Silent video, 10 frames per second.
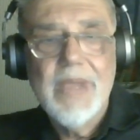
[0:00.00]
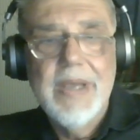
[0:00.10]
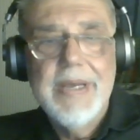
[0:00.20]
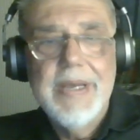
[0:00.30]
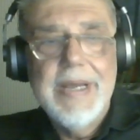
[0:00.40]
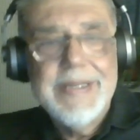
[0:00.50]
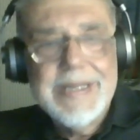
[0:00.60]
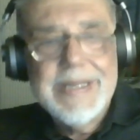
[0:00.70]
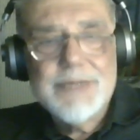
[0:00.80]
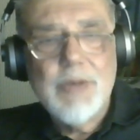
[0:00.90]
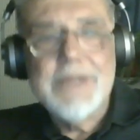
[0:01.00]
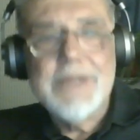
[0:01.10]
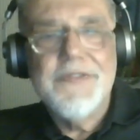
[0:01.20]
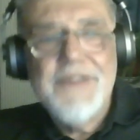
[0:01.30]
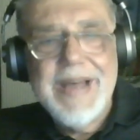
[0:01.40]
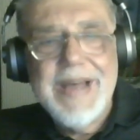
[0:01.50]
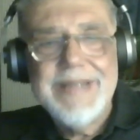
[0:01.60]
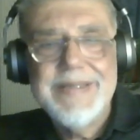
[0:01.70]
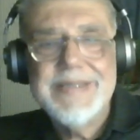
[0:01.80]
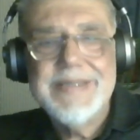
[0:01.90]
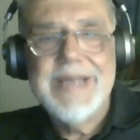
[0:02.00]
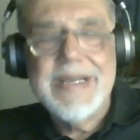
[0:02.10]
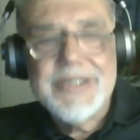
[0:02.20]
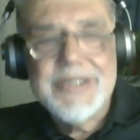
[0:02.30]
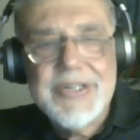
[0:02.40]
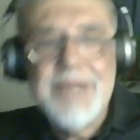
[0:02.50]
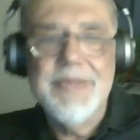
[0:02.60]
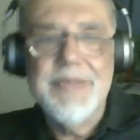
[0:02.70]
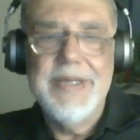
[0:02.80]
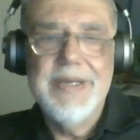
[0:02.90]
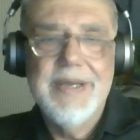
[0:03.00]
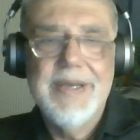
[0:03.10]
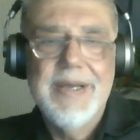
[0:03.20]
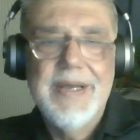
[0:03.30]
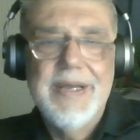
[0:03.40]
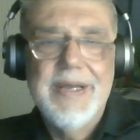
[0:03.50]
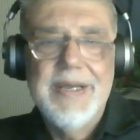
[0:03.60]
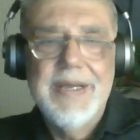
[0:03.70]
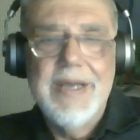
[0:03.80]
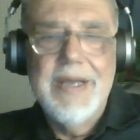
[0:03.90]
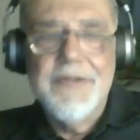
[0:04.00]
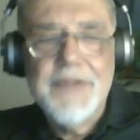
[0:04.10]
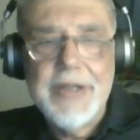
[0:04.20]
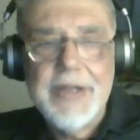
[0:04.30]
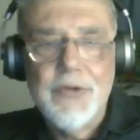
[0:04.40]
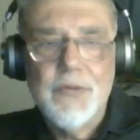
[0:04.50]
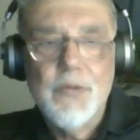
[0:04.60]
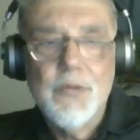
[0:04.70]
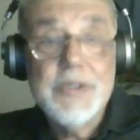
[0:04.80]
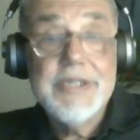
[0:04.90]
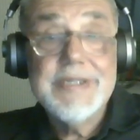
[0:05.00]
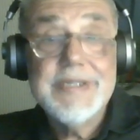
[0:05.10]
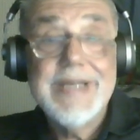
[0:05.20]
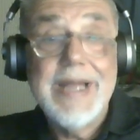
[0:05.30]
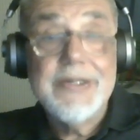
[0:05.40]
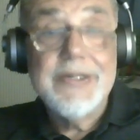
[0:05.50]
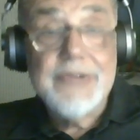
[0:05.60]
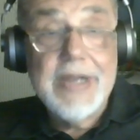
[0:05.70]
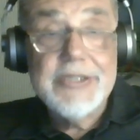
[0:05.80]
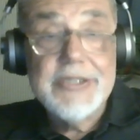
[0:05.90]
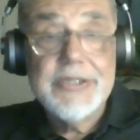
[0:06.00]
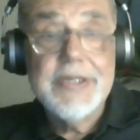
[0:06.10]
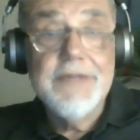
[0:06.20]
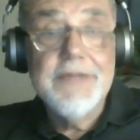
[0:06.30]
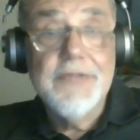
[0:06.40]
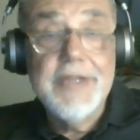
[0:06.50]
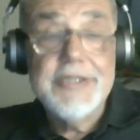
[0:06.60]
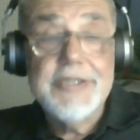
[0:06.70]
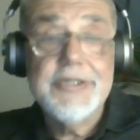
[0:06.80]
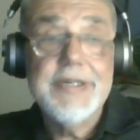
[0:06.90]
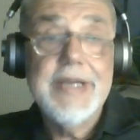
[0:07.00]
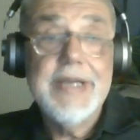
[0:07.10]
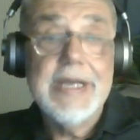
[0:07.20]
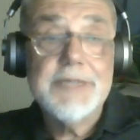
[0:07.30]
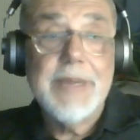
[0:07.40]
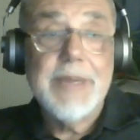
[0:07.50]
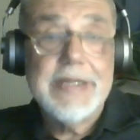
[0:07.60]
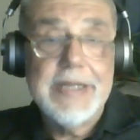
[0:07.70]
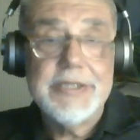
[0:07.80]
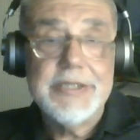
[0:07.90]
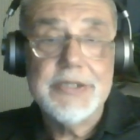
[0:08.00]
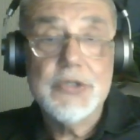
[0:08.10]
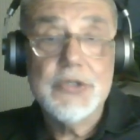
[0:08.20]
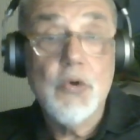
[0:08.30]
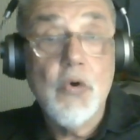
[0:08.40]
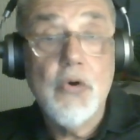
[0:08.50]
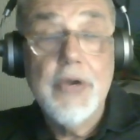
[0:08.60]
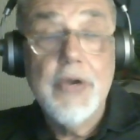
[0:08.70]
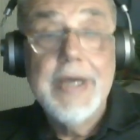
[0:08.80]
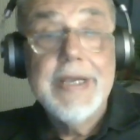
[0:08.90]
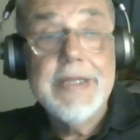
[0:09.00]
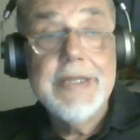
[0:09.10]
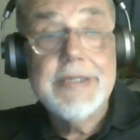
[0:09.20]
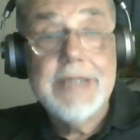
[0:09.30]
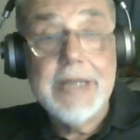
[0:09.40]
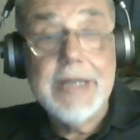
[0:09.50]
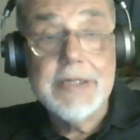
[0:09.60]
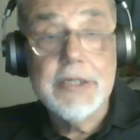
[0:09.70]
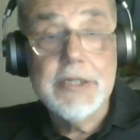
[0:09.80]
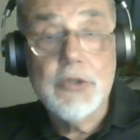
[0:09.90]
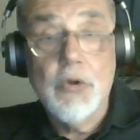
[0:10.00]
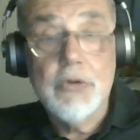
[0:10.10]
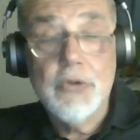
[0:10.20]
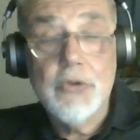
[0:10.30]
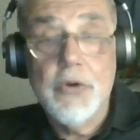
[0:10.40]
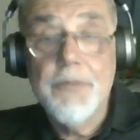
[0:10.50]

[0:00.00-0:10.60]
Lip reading: and that's what Fed is extremely afraid of, which is entrenched inflationary expectations, or in technical term,